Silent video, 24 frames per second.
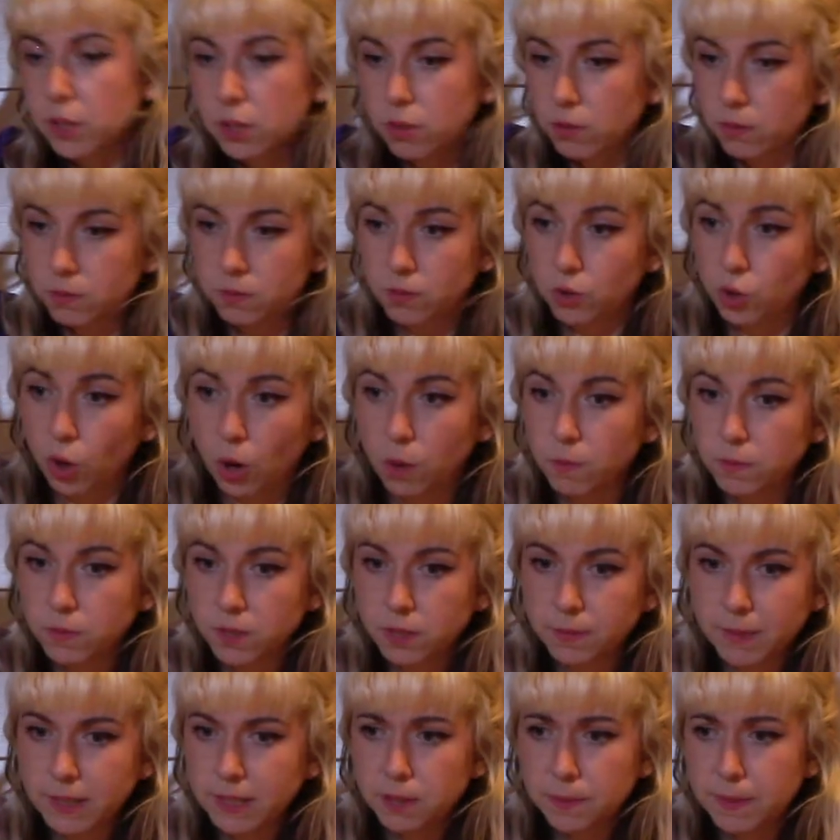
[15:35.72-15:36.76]
Newton-John was
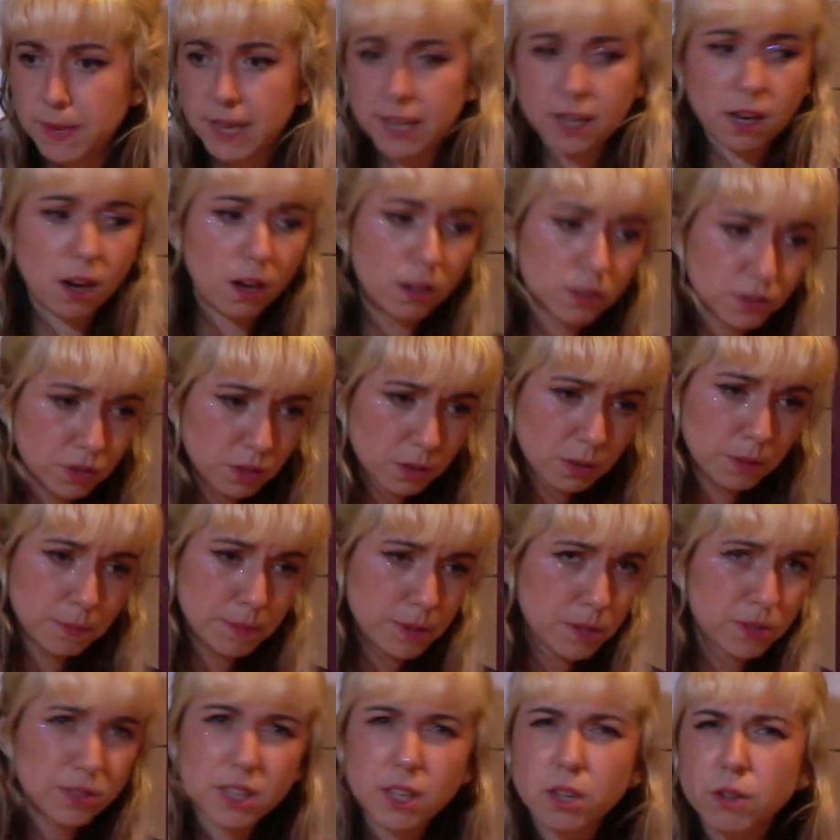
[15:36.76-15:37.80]
meant to be in Can't Stop the
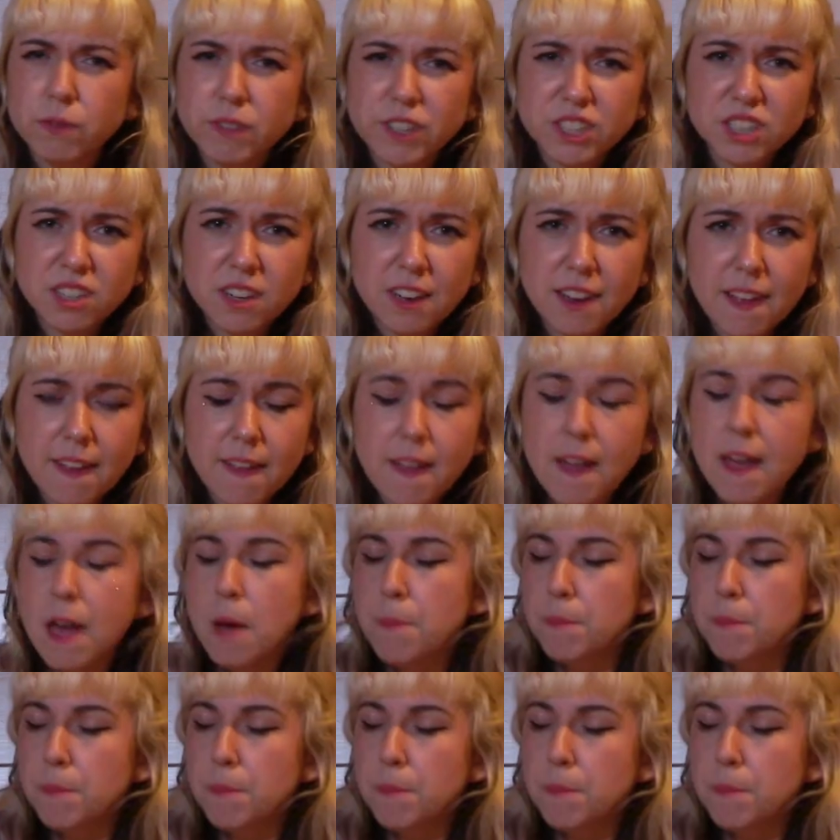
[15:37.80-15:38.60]
Music originally,